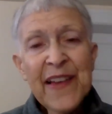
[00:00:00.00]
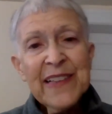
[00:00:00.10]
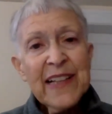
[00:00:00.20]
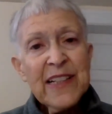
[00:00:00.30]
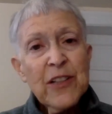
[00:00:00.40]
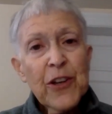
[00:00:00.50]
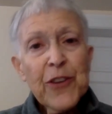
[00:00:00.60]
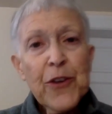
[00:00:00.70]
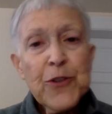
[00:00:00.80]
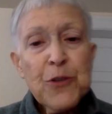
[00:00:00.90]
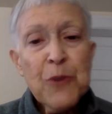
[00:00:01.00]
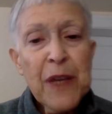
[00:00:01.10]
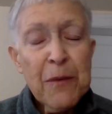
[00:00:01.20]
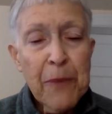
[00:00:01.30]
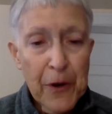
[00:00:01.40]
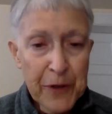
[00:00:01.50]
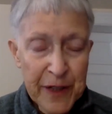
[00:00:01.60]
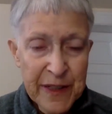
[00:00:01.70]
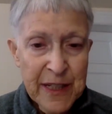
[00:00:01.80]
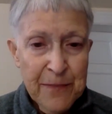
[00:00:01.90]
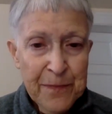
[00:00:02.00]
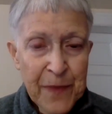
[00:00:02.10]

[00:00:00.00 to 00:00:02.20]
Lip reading: let's look at those three components.